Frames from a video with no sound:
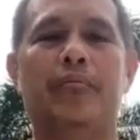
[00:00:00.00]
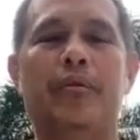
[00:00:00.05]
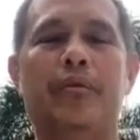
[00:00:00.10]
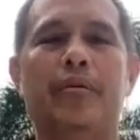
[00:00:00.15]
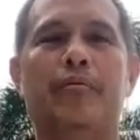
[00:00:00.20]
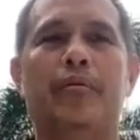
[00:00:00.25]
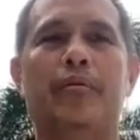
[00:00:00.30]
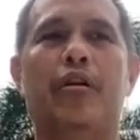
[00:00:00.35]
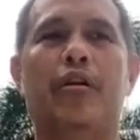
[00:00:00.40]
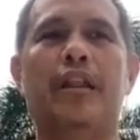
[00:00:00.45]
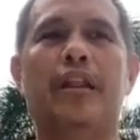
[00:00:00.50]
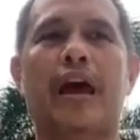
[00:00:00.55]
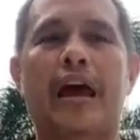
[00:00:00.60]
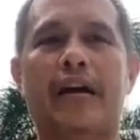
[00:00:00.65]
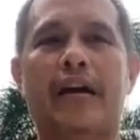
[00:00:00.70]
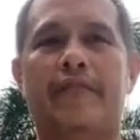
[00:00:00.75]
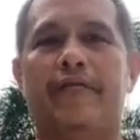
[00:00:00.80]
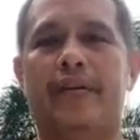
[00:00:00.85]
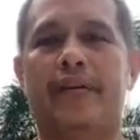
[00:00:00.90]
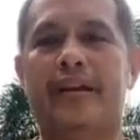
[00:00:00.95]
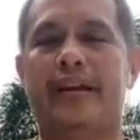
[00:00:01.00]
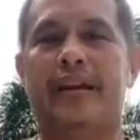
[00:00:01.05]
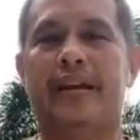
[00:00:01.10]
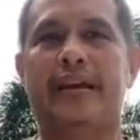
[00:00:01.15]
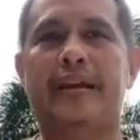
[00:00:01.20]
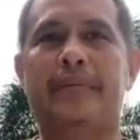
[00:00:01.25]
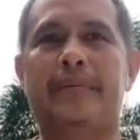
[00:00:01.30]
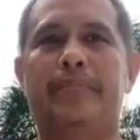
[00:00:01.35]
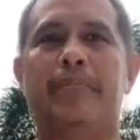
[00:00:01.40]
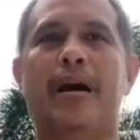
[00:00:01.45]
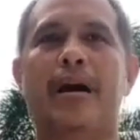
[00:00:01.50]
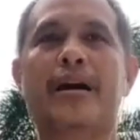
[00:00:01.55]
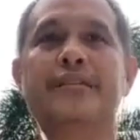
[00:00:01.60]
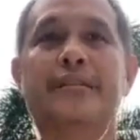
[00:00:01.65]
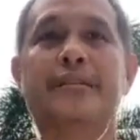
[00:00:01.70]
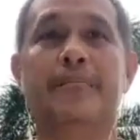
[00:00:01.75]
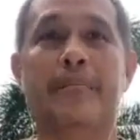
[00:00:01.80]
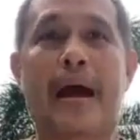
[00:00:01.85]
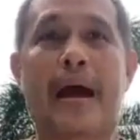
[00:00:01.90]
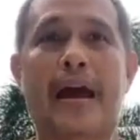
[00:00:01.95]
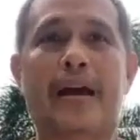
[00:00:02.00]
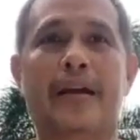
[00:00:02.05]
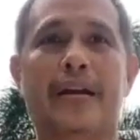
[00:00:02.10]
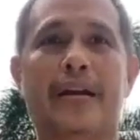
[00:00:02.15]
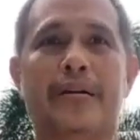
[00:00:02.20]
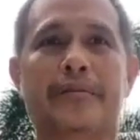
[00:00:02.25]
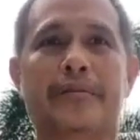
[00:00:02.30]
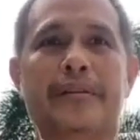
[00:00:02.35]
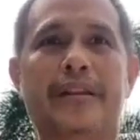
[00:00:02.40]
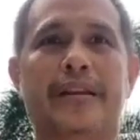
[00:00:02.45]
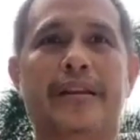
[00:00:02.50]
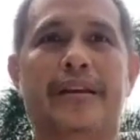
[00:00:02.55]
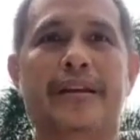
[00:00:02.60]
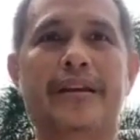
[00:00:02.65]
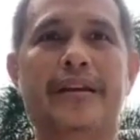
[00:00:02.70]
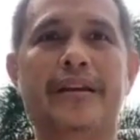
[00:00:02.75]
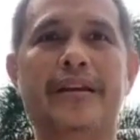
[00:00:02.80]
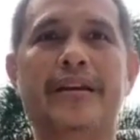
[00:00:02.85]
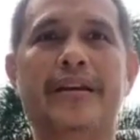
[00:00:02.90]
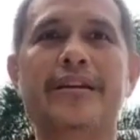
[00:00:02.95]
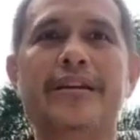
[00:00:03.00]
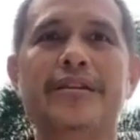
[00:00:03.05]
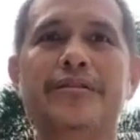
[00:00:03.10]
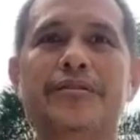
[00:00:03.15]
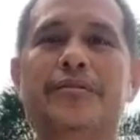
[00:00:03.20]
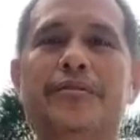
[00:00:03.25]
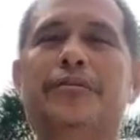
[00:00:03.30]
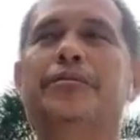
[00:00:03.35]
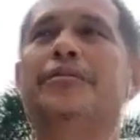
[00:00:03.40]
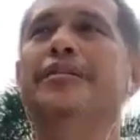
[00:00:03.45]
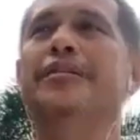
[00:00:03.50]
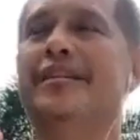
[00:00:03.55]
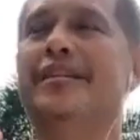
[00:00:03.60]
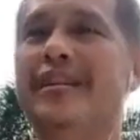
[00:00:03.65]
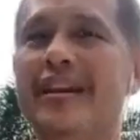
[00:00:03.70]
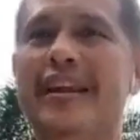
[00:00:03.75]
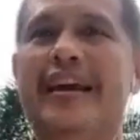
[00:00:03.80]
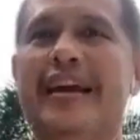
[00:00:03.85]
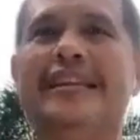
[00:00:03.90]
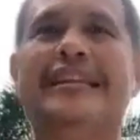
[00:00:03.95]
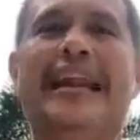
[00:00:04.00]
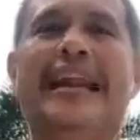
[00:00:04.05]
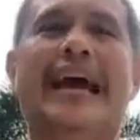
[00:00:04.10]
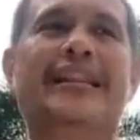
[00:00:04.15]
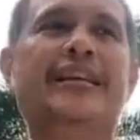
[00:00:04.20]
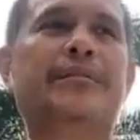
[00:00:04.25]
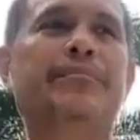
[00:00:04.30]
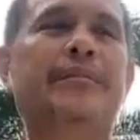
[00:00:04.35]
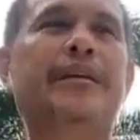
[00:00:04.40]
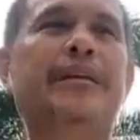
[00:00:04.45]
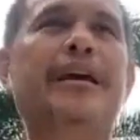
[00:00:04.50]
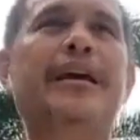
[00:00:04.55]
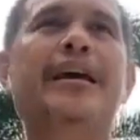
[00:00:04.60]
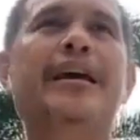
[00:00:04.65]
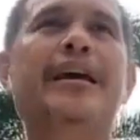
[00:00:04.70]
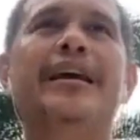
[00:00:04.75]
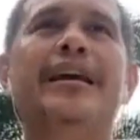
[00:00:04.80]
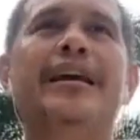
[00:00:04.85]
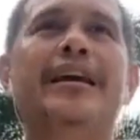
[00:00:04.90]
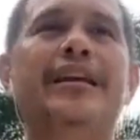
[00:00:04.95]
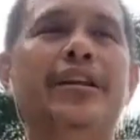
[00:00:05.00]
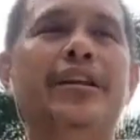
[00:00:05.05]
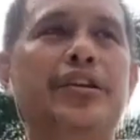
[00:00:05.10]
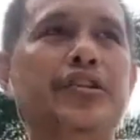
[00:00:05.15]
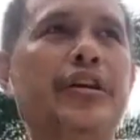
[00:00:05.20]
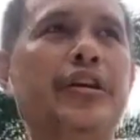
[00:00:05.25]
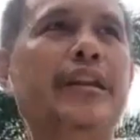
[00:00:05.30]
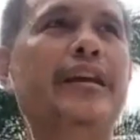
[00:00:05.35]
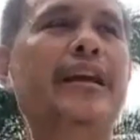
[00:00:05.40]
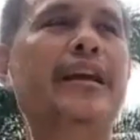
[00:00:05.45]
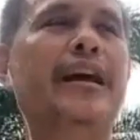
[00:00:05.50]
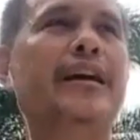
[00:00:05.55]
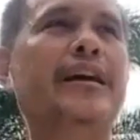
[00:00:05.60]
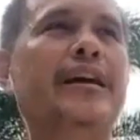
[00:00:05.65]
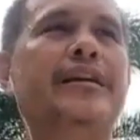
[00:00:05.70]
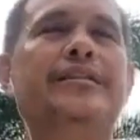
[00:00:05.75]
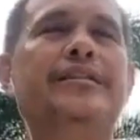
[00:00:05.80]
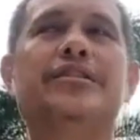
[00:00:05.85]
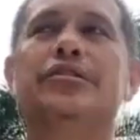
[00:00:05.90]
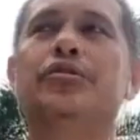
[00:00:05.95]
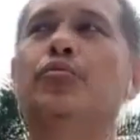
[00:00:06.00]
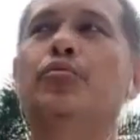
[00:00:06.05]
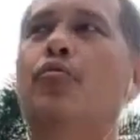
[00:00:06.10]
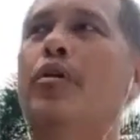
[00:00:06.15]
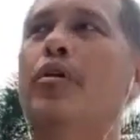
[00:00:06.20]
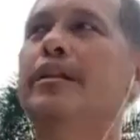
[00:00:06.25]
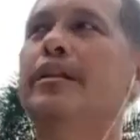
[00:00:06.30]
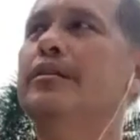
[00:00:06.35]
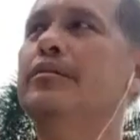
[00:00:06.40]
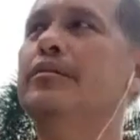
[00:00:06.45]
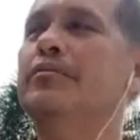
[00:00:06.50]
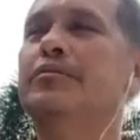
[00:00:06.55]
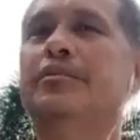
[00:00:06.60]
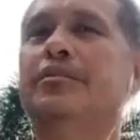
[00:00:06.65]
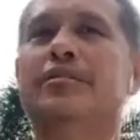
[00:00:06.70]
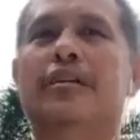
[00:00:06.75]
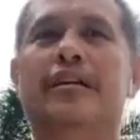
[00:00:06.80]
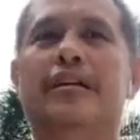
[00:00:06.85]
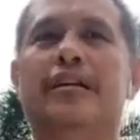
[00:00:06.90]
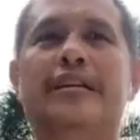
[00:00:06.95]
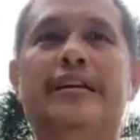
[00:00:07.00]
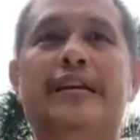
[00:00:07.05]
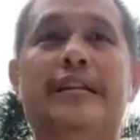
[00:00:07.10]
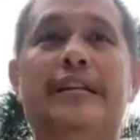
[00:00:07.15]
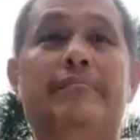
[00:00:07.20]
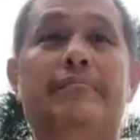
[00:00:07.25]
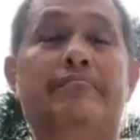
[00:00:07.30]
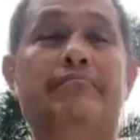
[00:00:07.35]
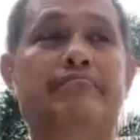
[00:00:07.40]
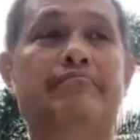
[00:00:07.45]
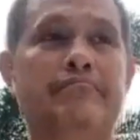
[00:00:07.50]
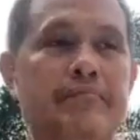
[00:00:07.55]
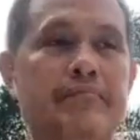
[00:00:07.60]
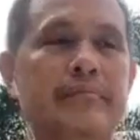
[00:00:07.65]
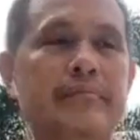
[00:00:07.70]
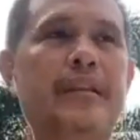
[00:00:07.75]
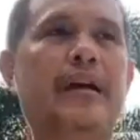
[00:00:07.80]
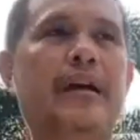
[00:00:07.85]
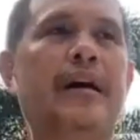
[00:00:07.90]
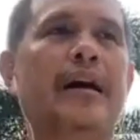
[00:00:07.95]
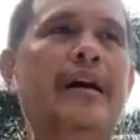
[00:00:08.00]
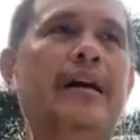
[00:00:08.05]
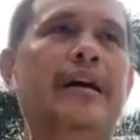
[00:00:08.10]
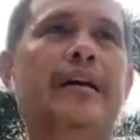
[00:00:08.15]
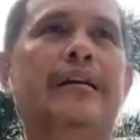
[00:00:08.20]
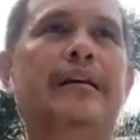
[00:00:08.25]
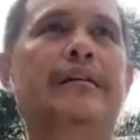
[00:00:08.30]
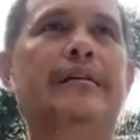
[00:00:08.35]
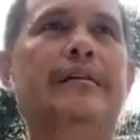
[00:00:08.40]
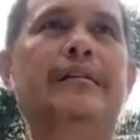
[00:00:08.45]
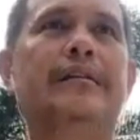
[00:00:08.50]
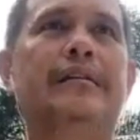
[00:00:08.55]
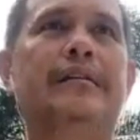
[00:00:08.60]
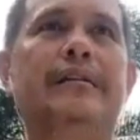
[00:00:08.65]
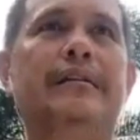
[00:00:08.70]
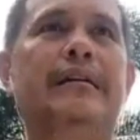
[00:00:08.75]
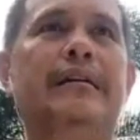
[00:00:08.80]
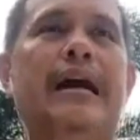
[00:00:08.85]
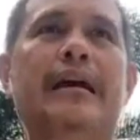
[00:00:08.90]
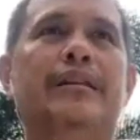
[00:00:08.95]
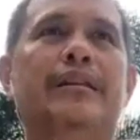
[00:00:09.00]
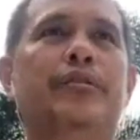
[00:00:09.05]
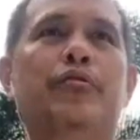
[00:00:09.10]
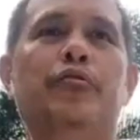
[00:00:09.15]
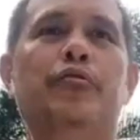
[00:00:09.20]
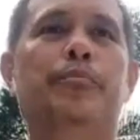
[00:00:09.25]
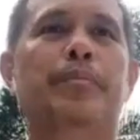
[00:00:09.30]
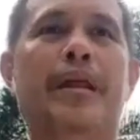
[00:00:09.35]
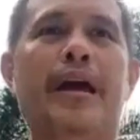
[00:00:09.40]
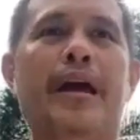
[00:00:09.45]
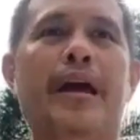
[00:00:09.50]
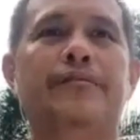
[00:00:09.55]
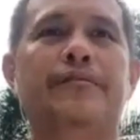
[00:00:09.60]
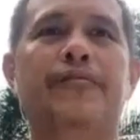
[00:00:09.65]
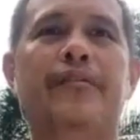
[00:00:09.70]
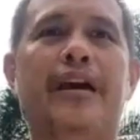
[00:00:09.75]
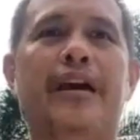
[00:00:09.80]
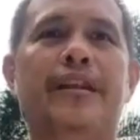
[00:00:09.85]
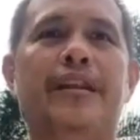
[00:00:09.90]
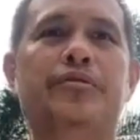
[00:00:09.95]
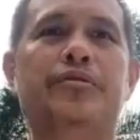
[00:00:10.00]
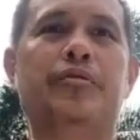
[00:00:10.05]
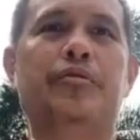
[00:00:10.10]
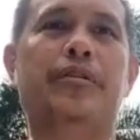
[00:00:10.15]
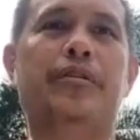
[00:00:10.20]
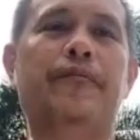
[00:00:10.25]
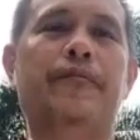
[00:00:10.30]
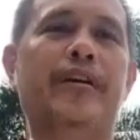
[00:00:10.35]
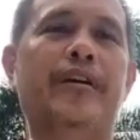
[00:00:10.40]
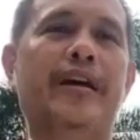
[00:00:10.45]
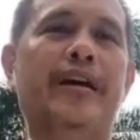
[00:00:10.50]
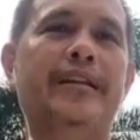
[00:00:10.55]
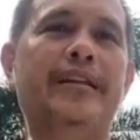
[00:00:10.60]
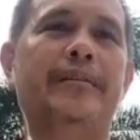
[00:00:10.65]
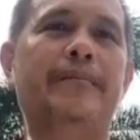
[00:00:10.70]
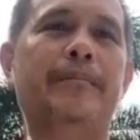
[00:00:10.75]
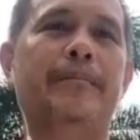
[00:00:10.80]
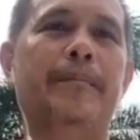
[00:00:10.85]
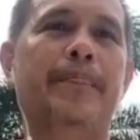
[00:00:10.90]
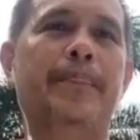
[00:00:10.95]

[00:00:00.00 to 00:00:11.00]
we all have a boxing background. So that really attracted me. Initially, I just wanted to study it. I had no plans for getting certified.